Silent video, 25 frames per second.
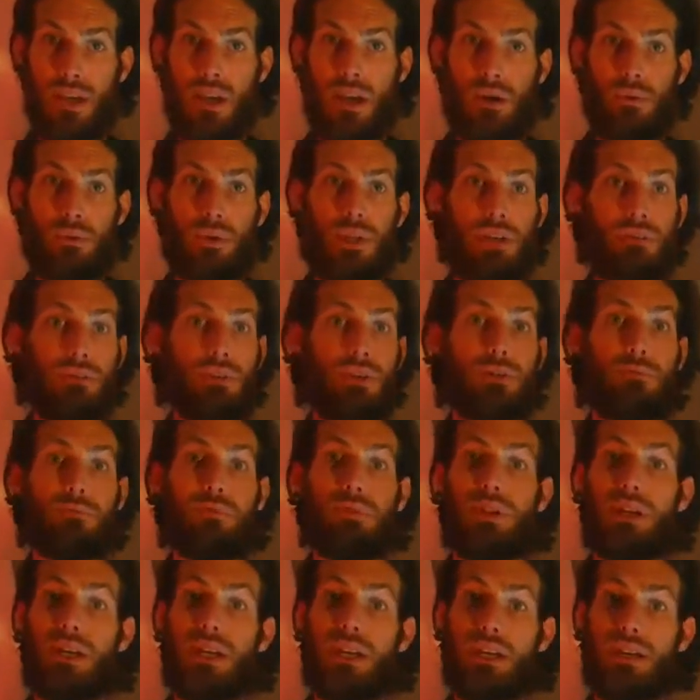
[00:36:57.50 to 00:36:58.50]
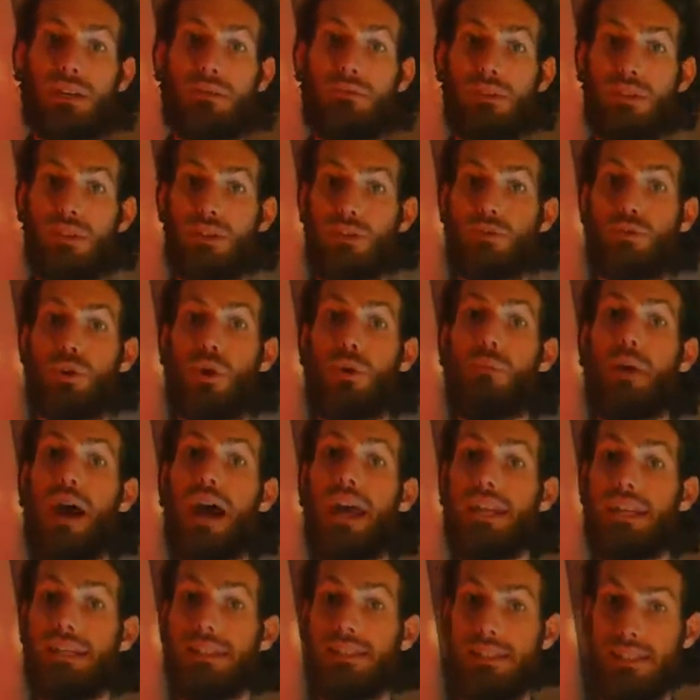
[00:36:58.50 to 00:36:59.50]
Whenever you're playing with the
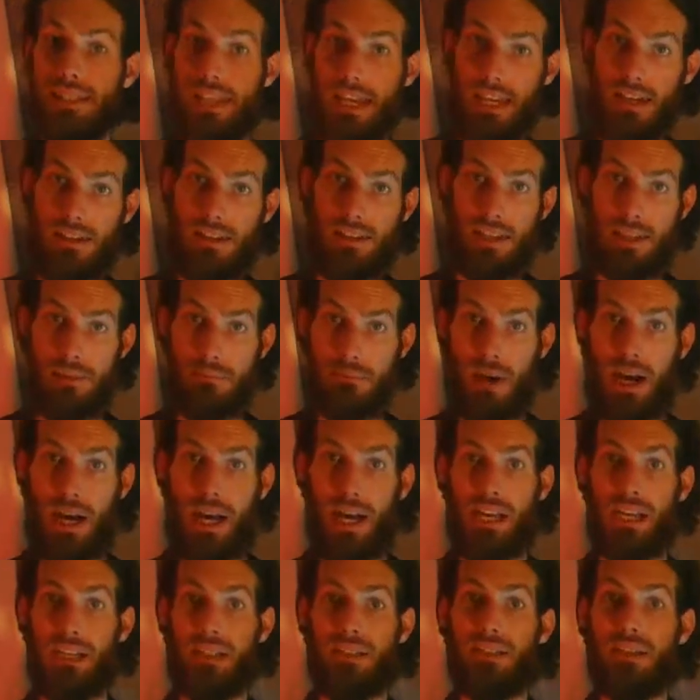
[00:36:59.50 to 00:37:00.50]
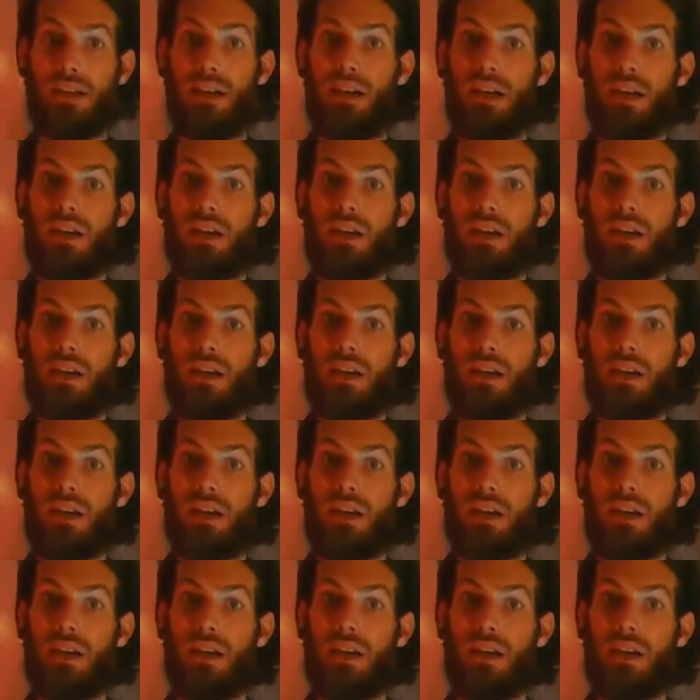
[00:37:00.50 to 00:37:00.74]
chromatic scale in mind,